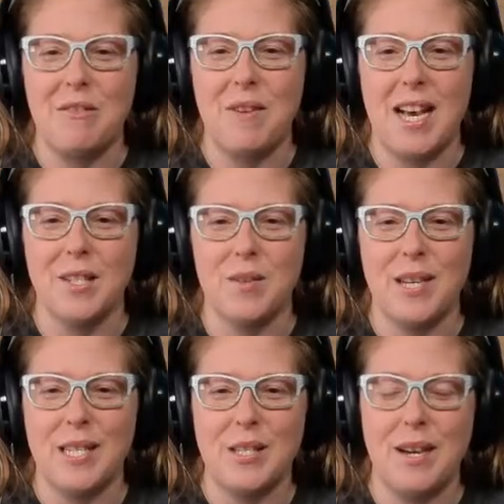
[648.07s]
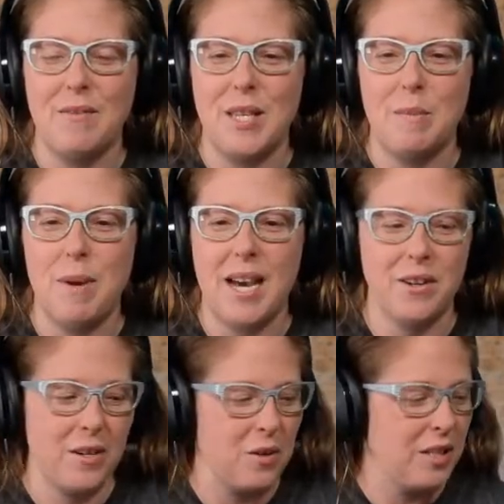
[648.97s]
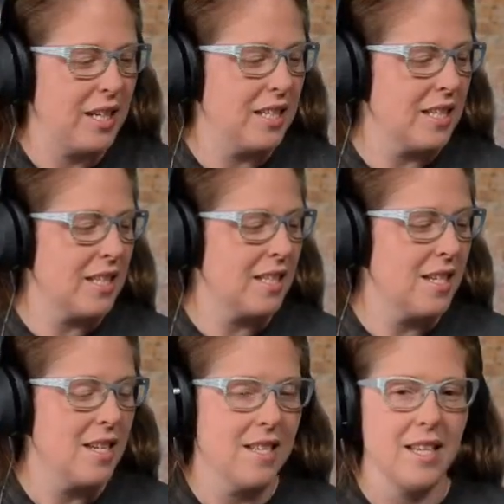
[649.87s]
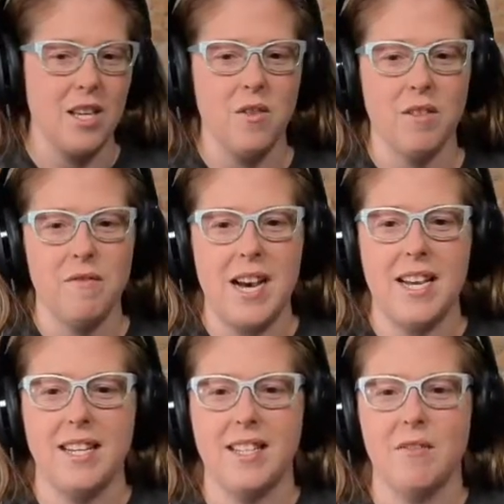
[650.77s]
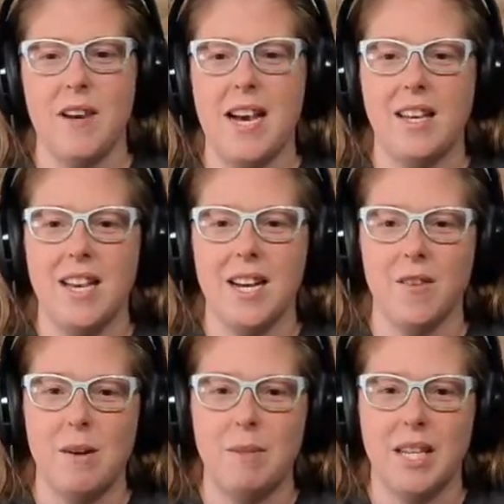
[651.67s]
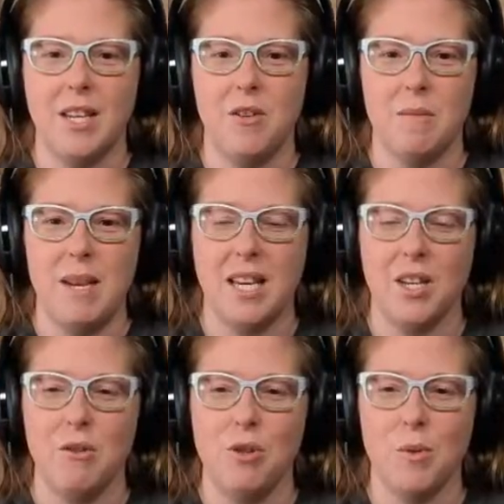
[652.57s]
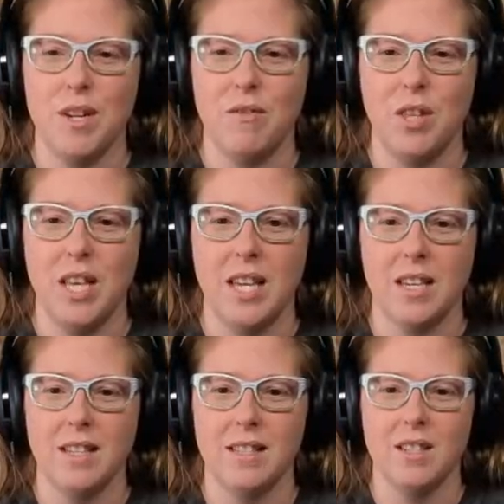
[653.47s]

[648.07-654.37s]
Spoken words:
files. We also have these battery holders that you can find the file on our website. You can make a huge one if you'd like.